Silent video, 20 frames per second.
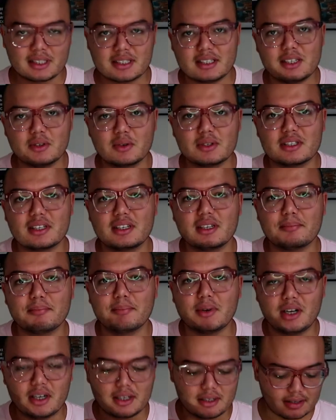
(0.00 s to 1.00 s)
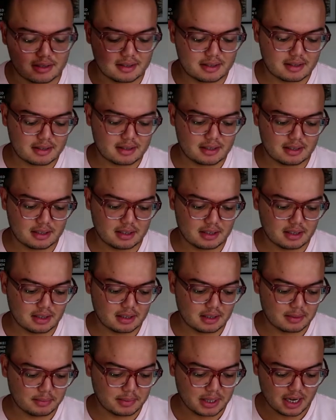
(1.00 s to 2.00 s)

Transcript: See what's in the box, in a little